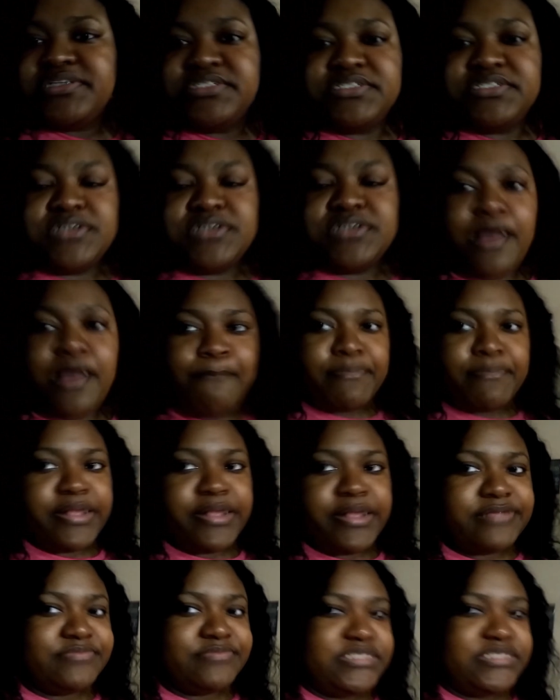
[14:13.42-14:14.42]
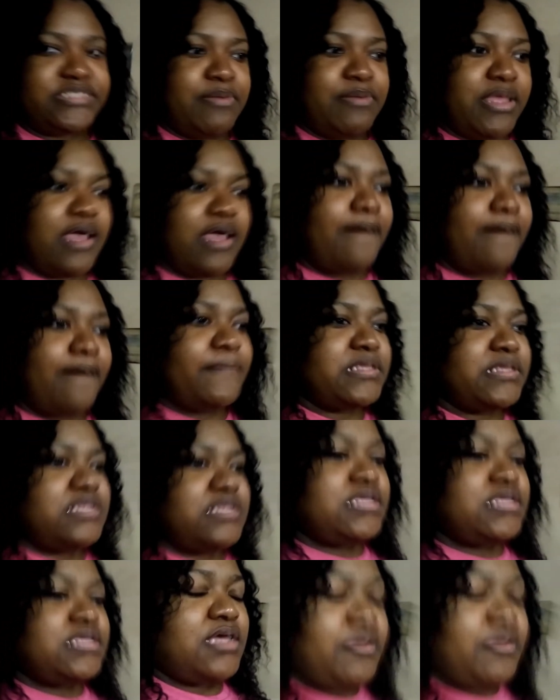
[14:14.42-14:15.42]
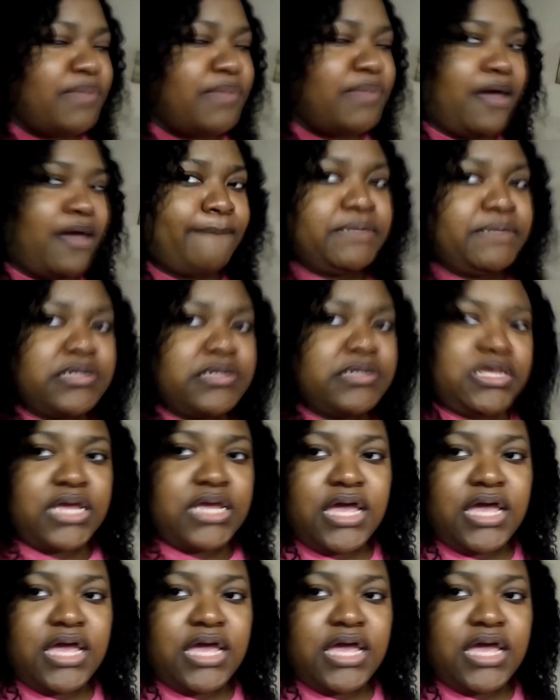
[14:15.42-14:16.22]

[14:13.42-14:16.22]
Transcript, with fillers: Uh well yeah, my sister cooked me a birthday